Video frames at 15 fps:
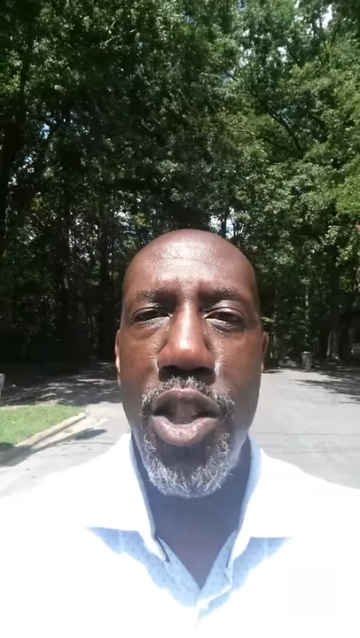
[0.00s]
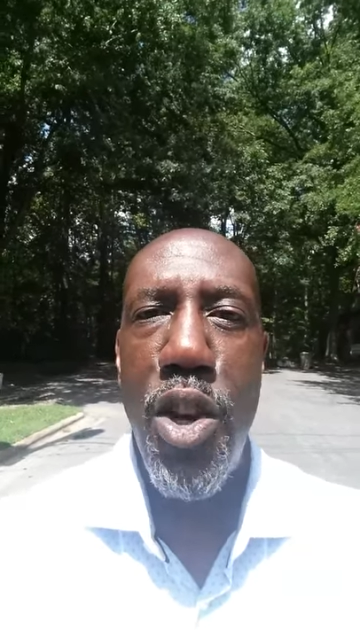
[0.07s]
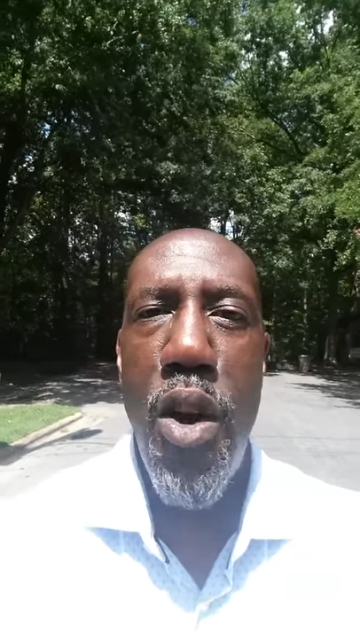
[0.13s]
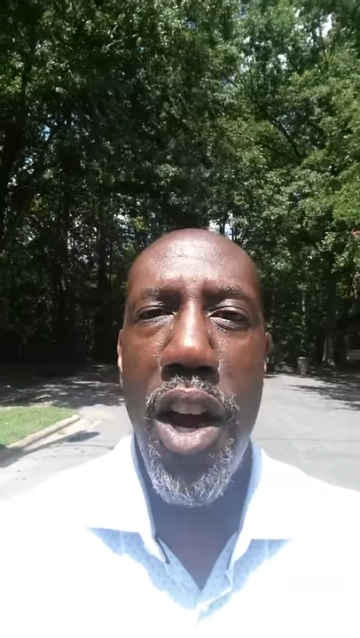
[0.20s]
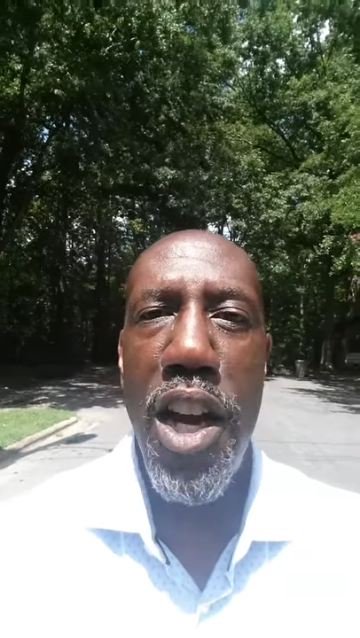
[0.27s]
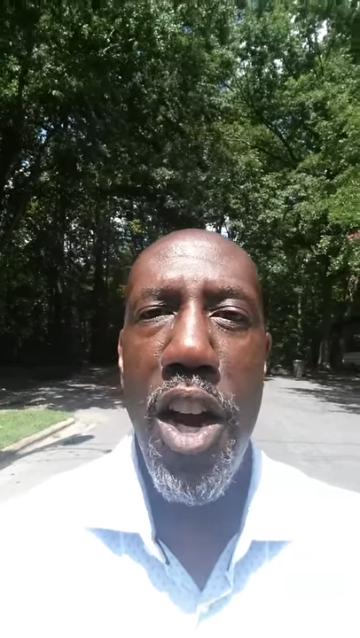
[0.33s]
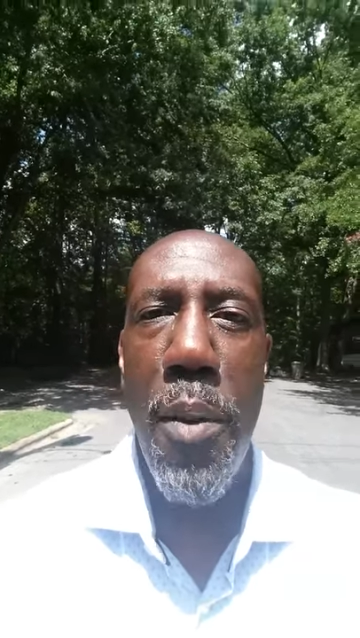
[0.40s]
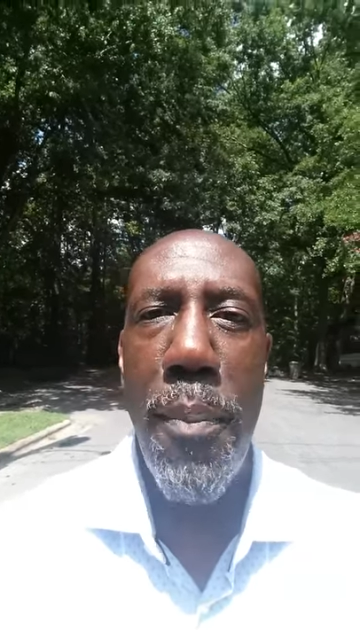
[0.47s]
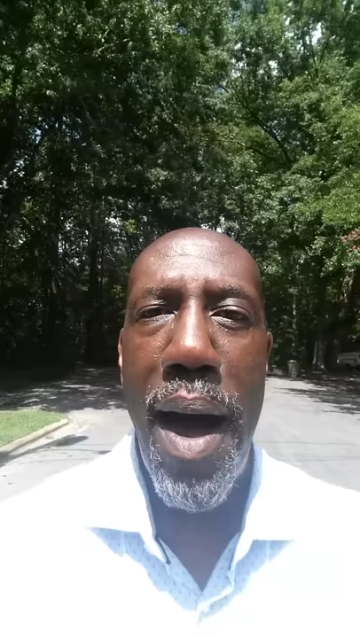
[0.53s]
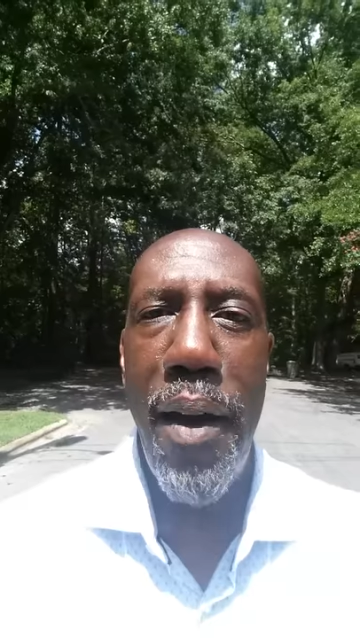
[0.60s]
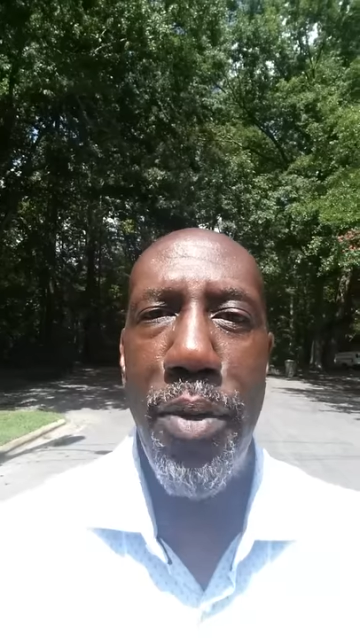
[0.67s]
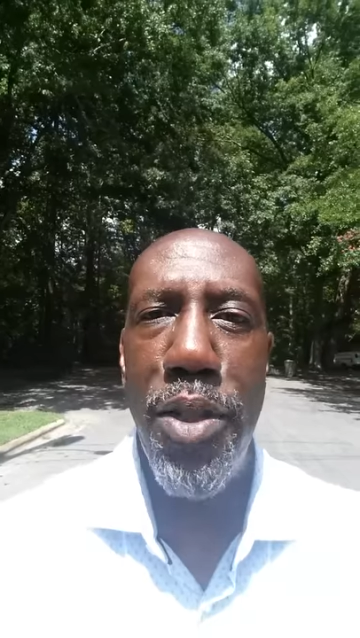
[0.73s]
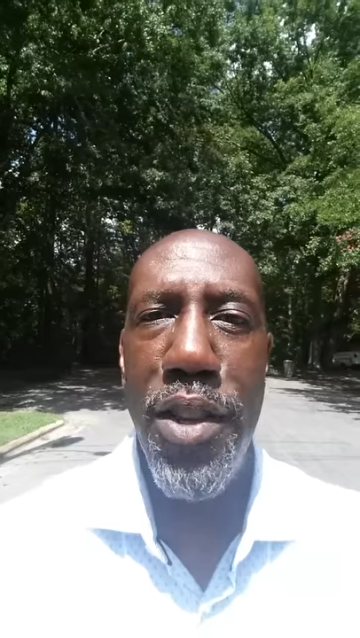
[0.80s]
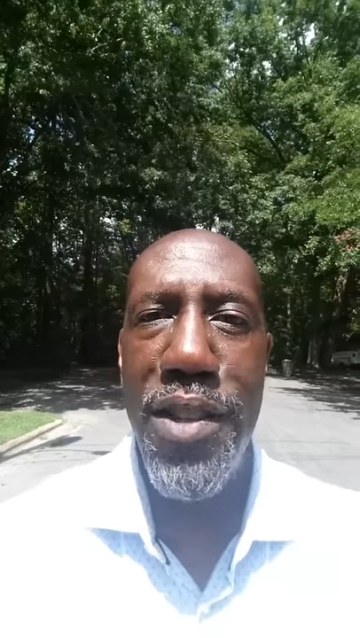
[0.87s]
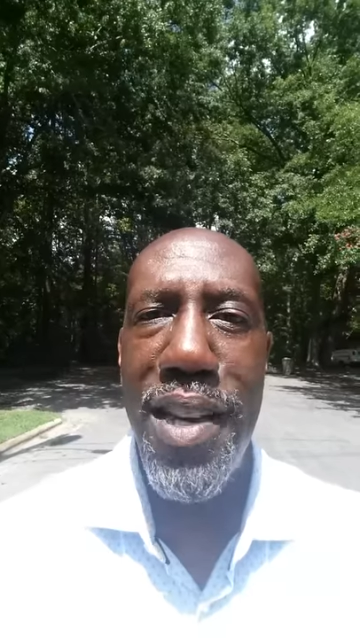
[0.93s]
talking
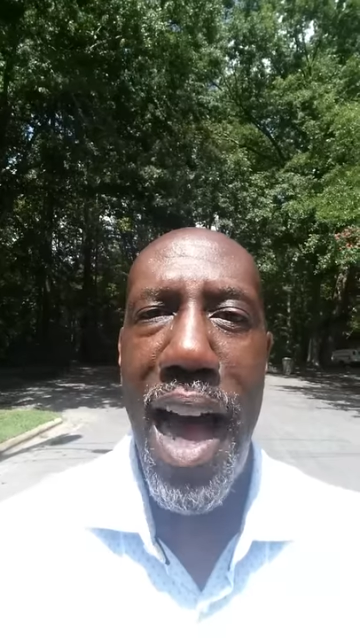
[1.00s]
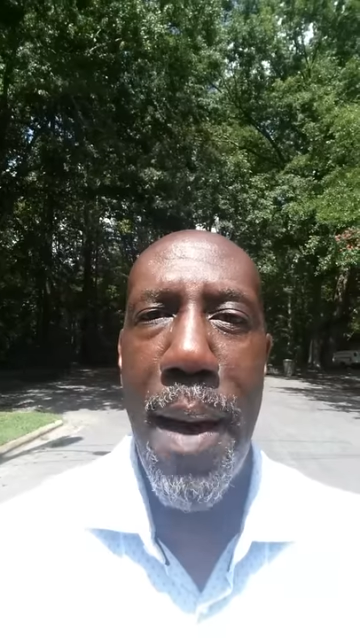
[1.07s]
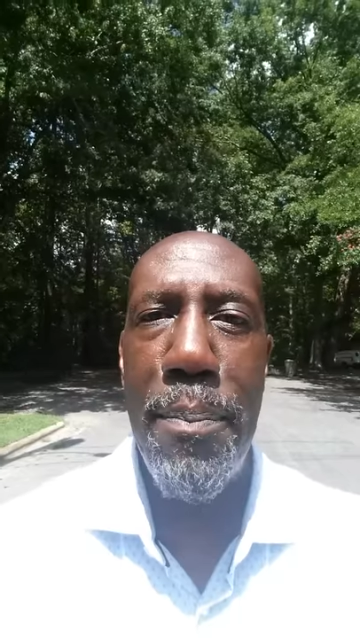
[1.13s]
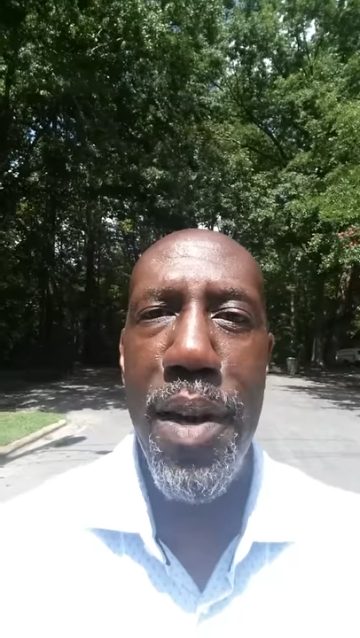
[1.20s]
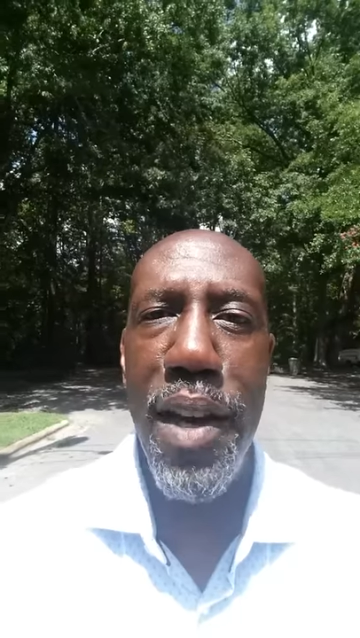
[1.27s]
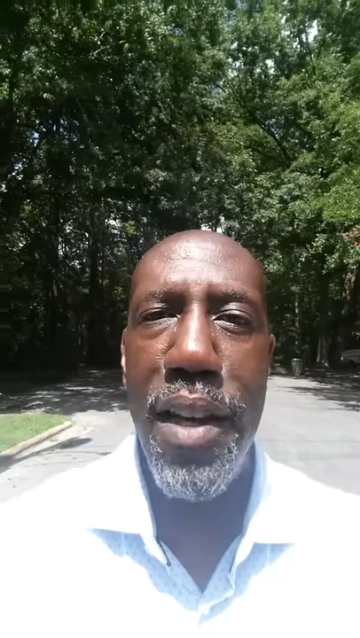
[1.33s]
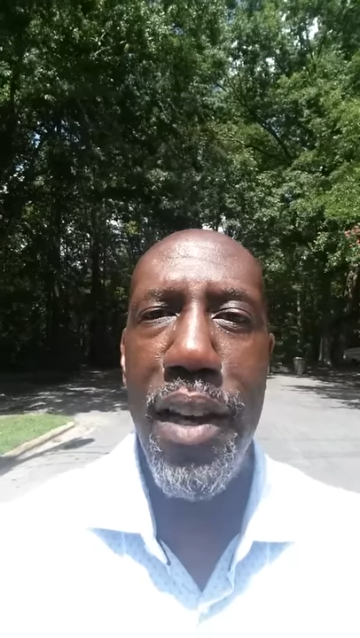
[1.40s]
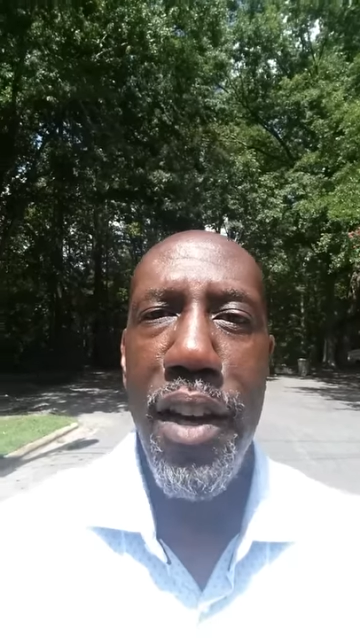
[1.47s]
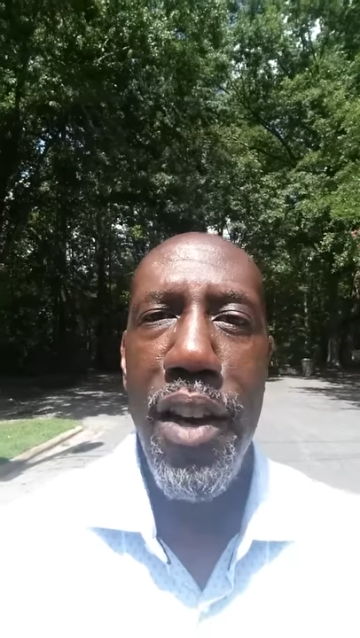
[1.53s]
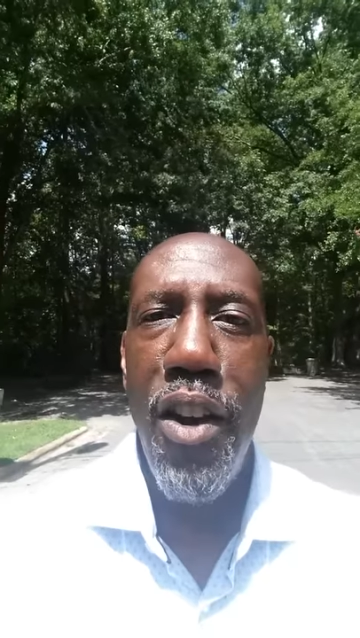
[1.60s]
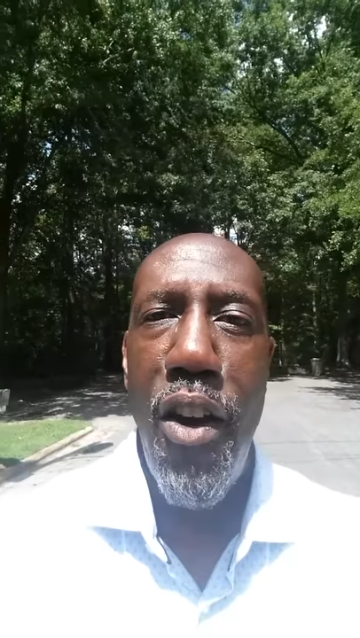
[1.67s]
about the topic,